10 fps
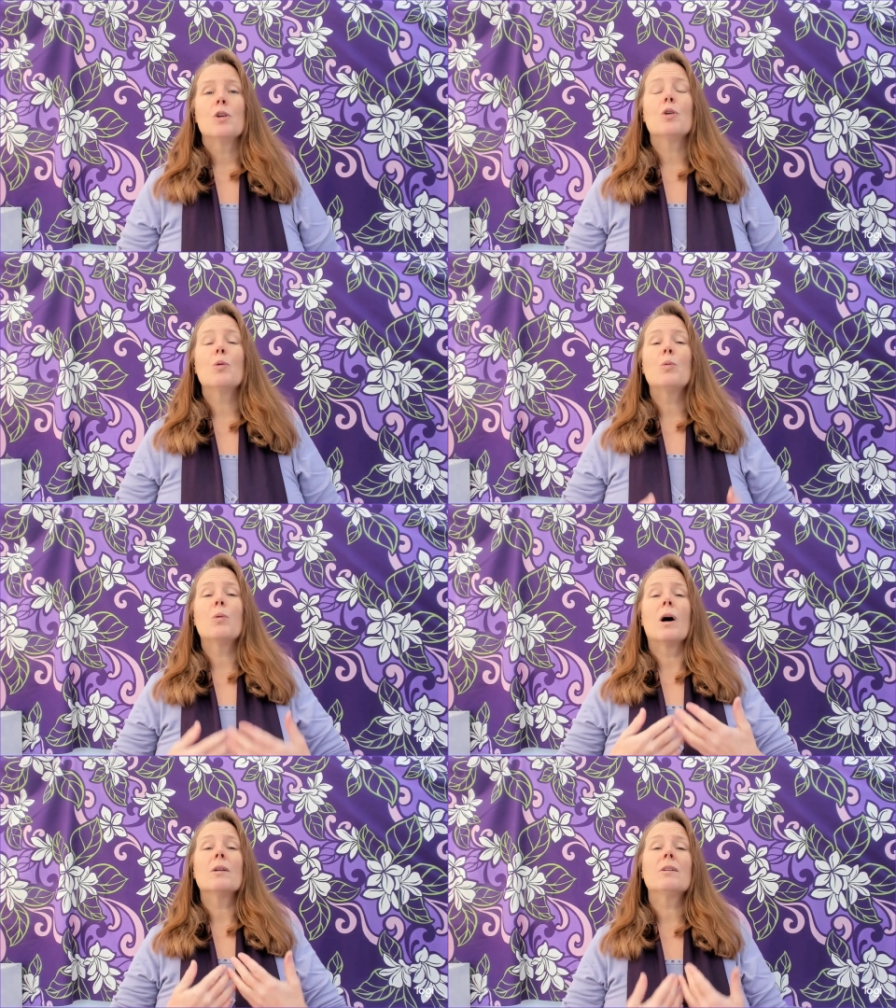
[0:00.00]
You
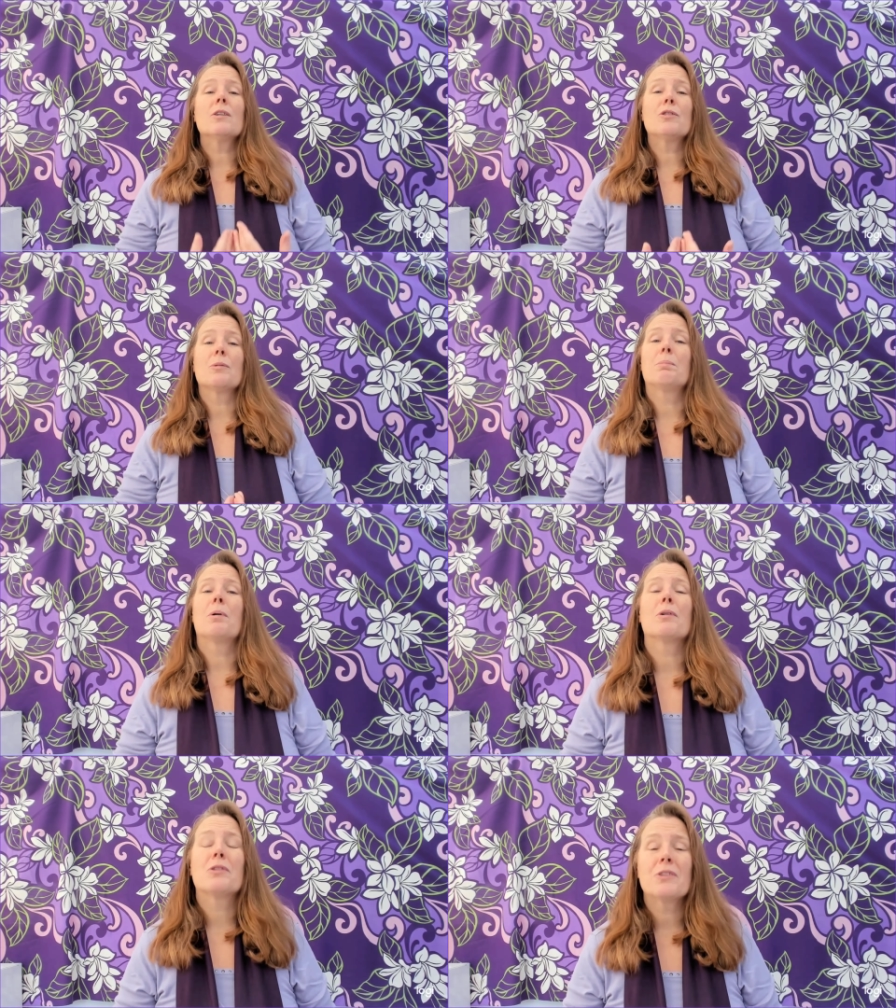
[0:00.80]
wanted to
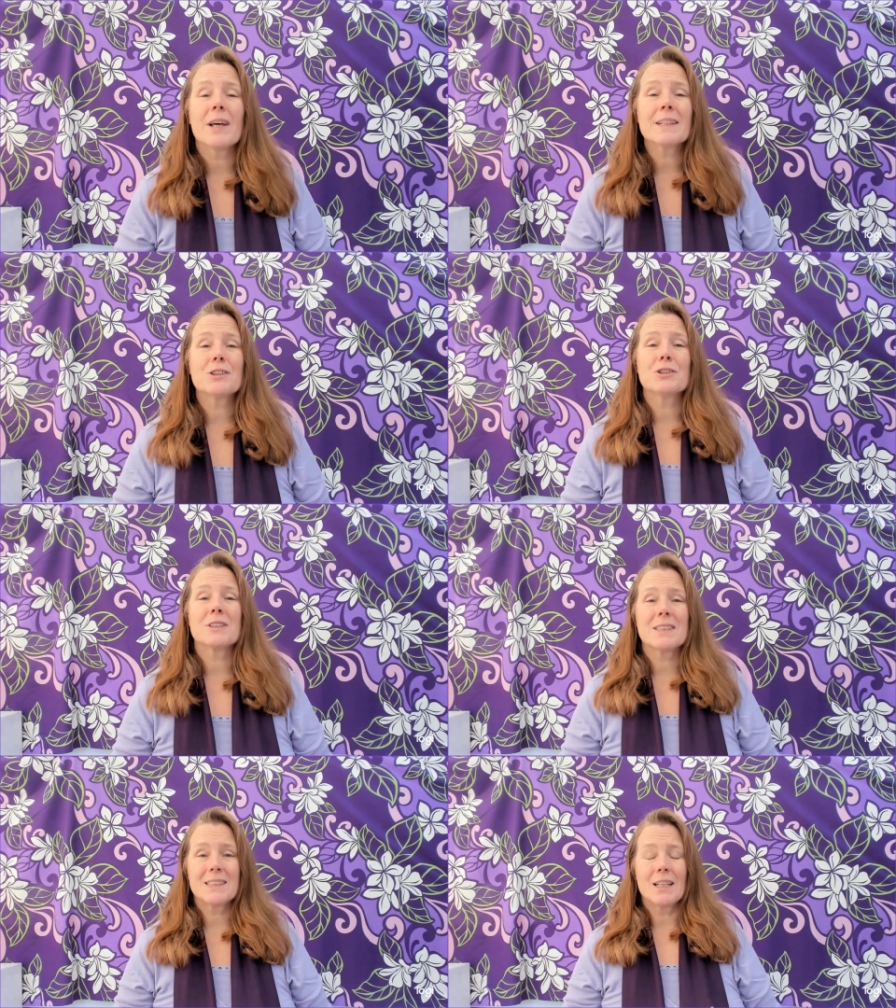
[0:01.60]
protect
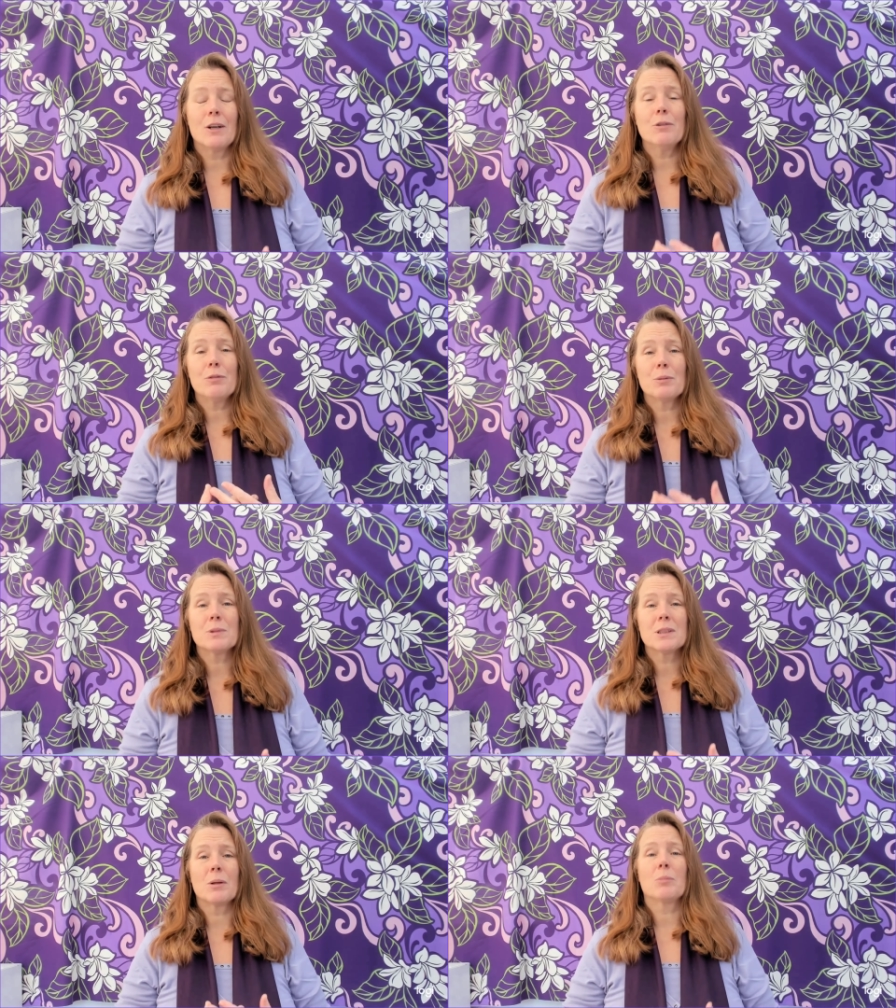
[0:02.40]
yourself
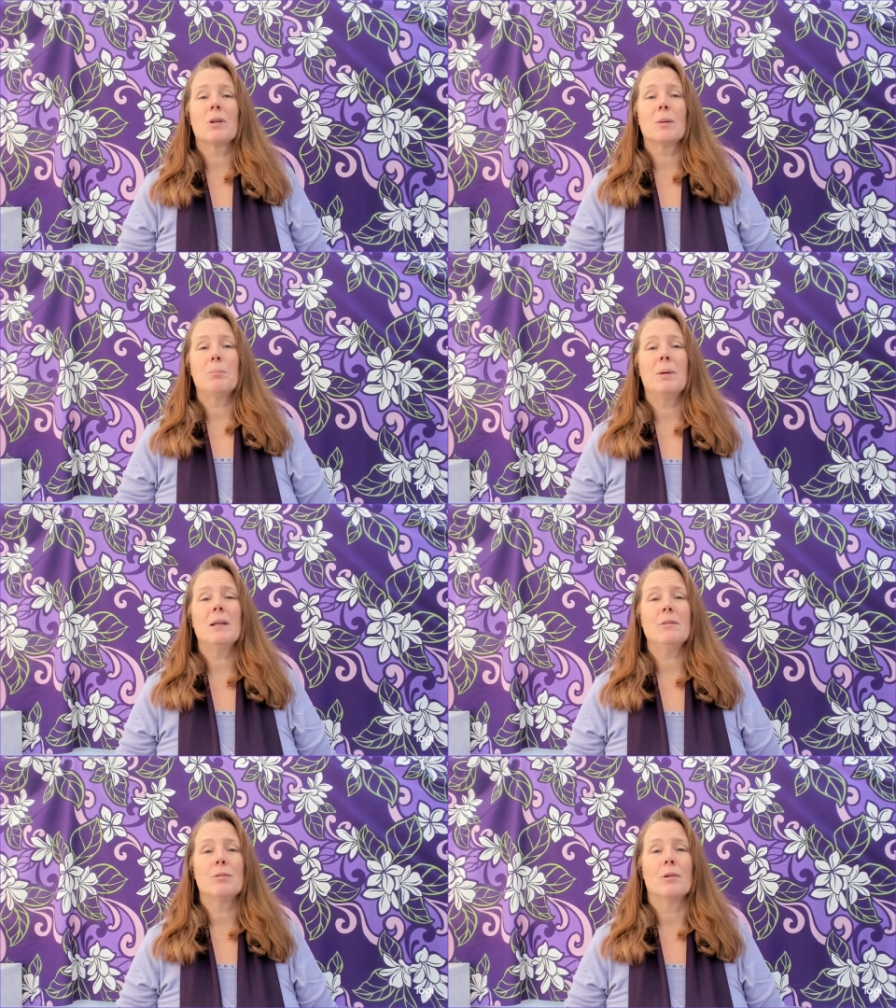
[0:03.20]
from something
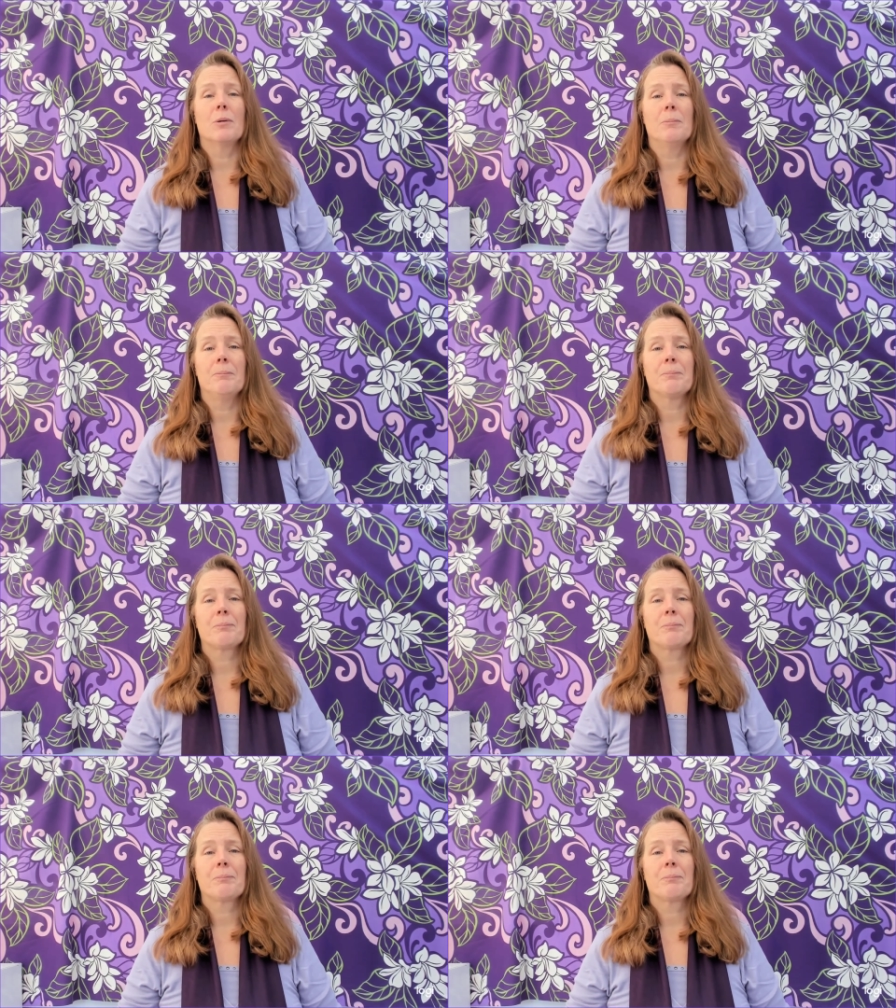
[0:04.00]
painful.